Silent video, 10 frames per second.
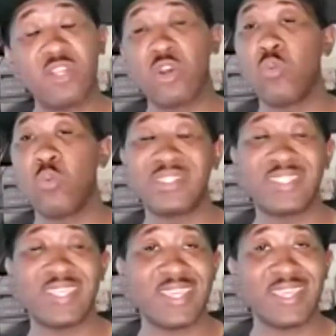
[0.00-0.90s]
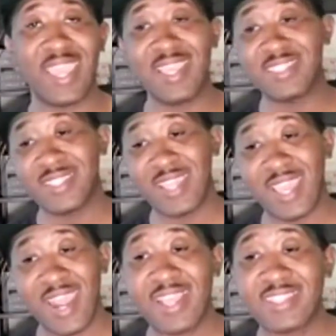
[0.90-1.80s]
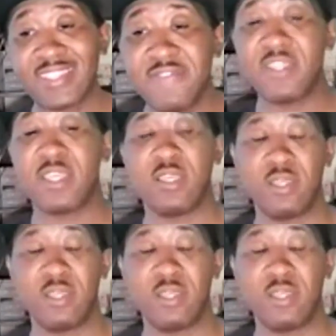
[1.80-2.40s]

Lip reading: don't want to engage in that activity.